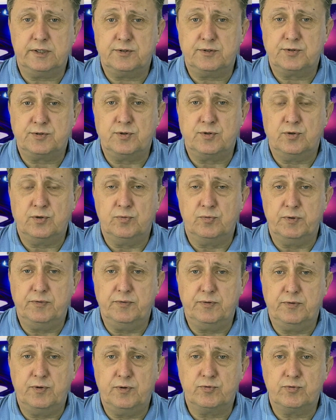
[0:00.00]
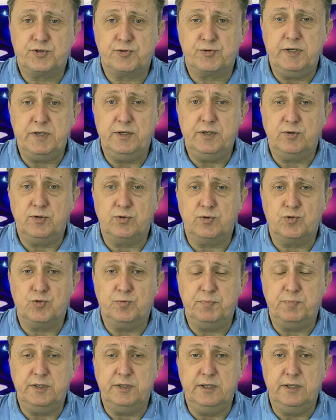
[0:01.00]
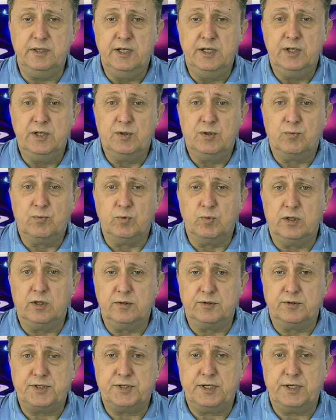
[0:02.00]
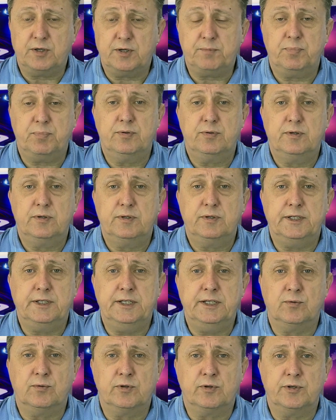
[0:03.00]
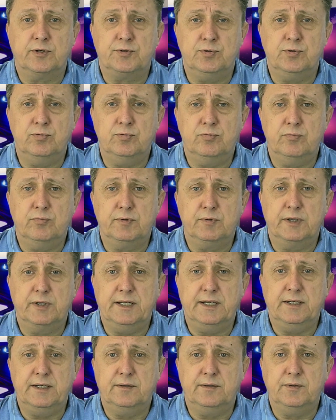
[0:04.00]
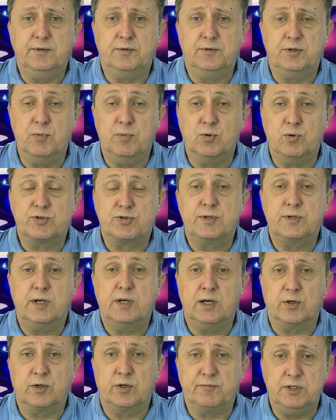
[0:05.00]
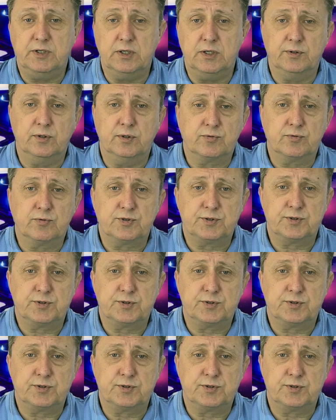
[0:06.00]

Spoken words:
So with those three, you should be well set up in order to gain the most out of Yield Notes.